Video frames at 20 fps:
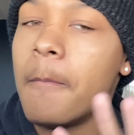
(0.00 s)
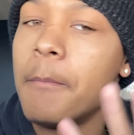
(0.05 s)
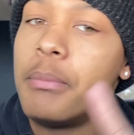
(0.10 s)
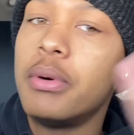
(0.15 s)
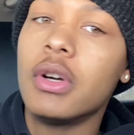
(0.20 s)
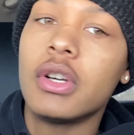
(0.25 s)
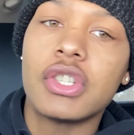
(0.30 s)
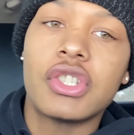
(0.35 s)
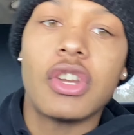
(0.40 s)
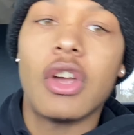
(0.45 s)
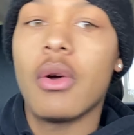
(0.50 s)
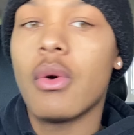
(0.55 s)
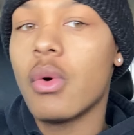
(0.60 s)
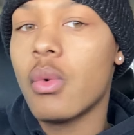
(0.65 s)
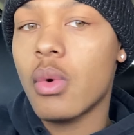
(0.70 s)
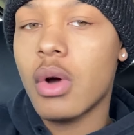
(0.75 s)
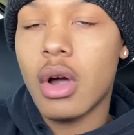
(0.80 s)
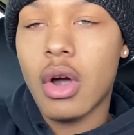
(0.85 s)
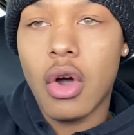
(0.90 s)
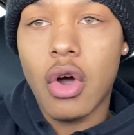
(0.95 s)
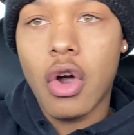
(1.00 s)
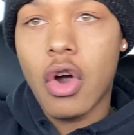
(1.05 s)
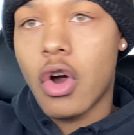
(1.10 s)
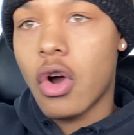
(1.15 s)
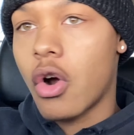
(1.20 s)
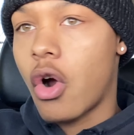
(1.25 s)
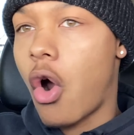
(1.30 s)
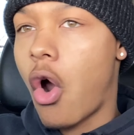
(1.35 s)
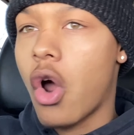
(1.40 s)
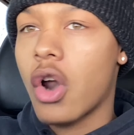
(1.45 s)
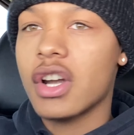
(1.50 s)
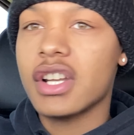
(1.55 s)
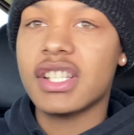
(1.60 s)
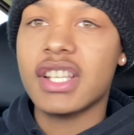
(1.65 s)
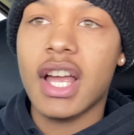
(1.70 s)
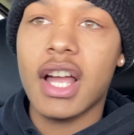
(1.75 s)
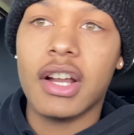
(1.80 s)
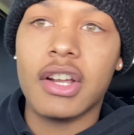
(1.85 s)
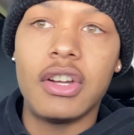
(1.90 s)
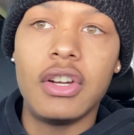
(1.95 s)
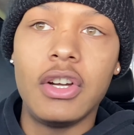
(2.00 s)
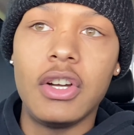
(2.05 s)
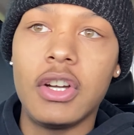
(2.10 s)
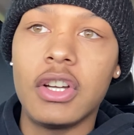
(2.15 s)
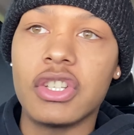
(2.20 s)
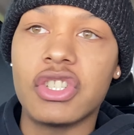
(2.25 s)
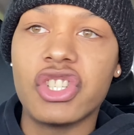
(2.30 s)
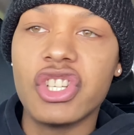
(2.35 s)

Push over one arm hard as I could.